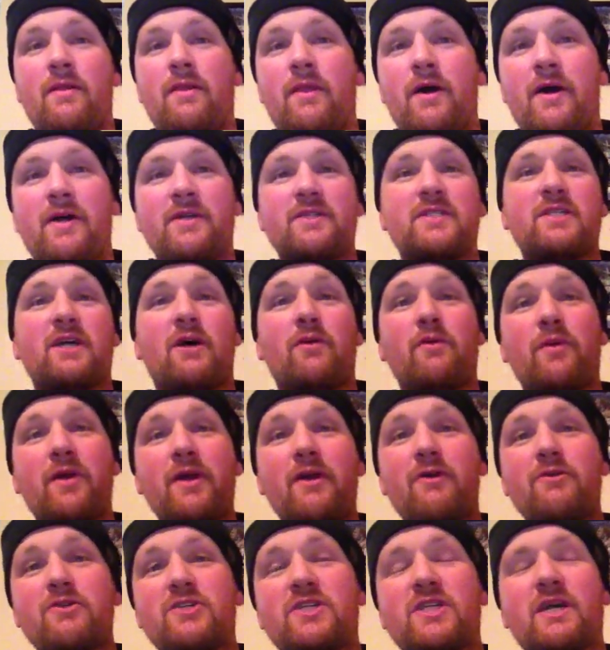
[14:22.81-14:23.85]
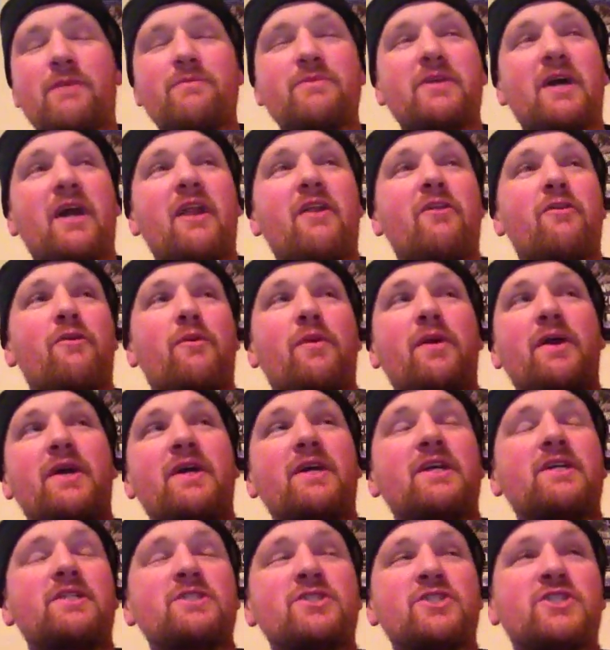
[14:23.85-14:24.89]
Del Rio jumped out of the
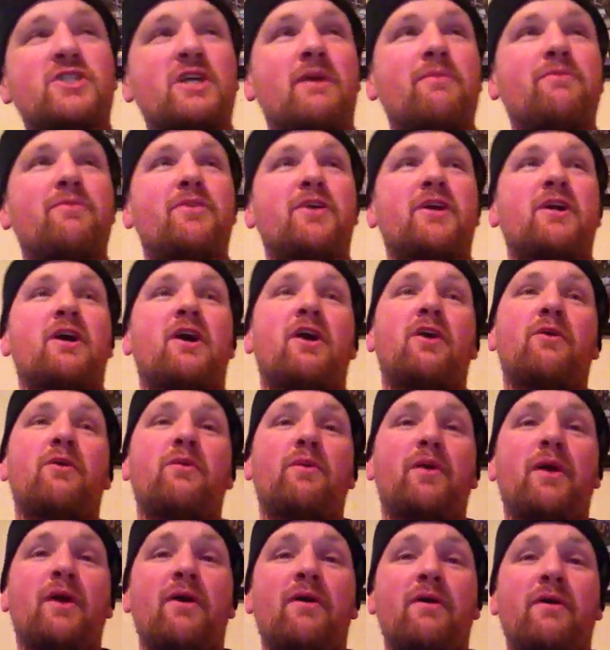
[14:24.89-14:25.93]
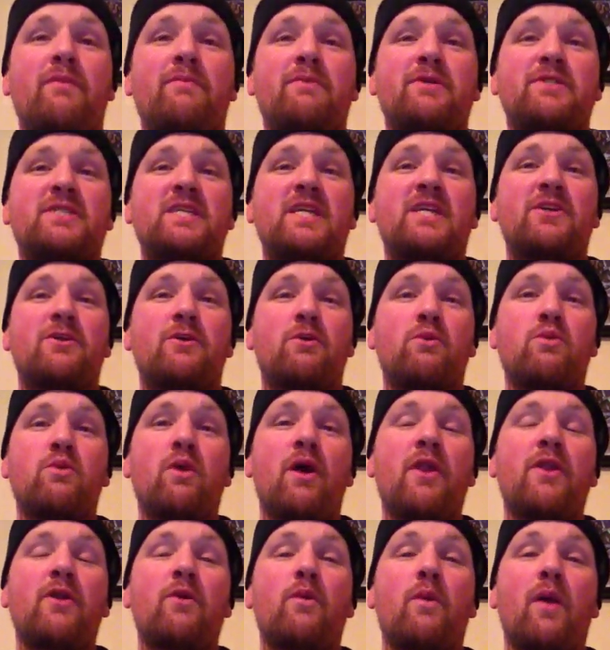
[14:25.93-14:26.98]
ring, jumped the guardrail, and proceeded to
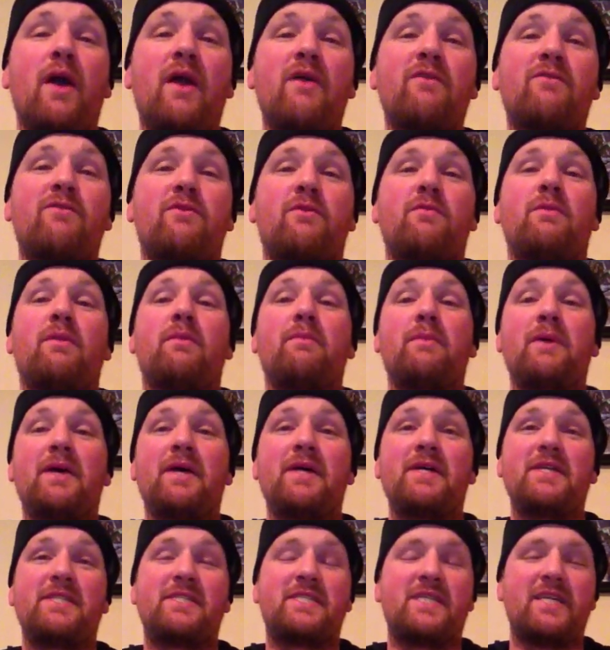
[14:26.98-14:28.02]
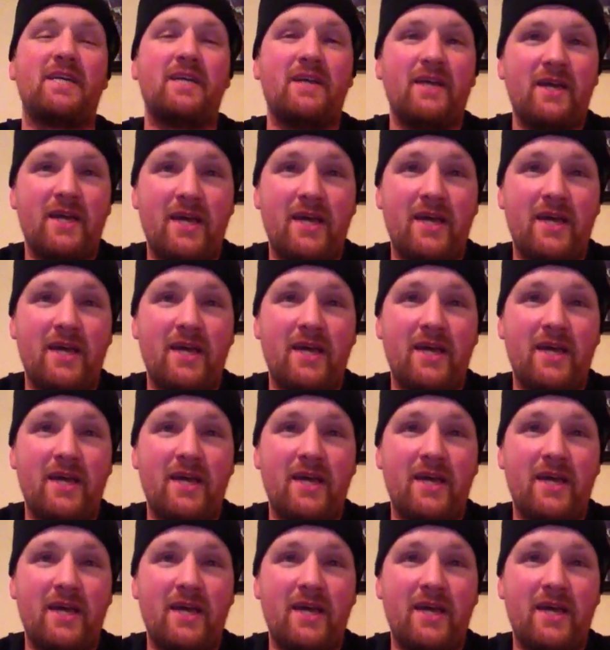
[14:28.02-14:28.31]
run away from The Miz.